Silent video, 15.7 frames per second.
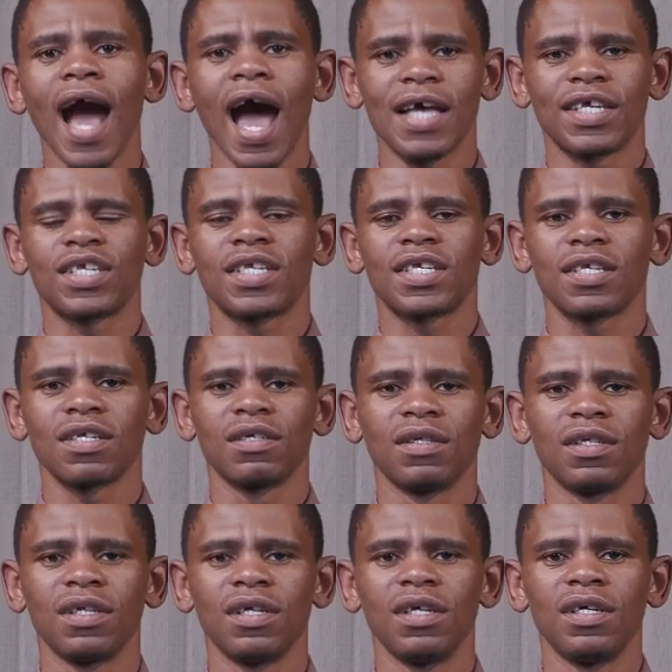us
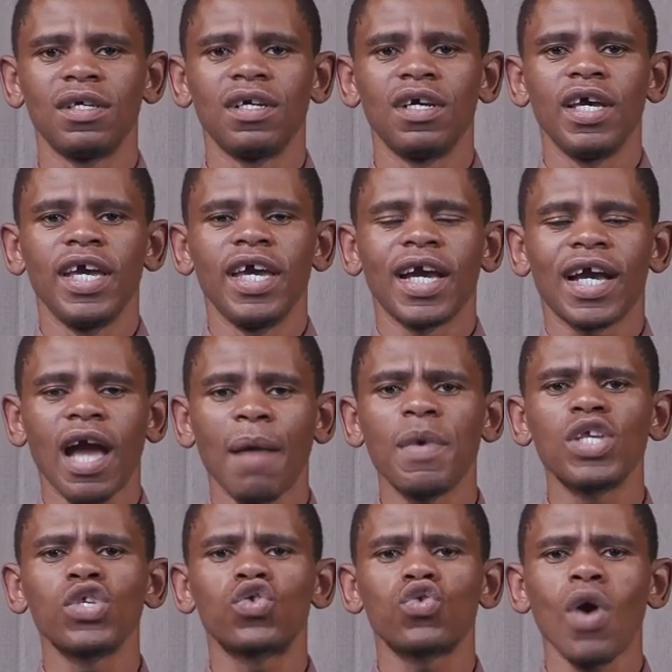ka
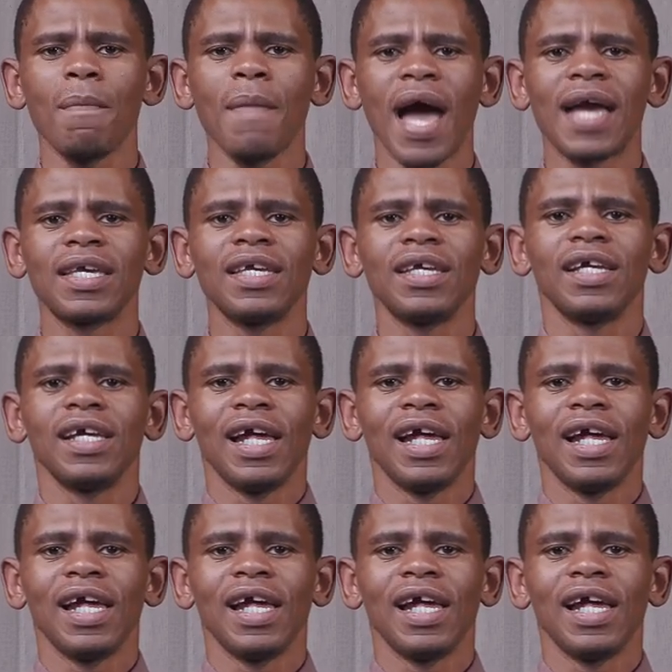mantswe a mangi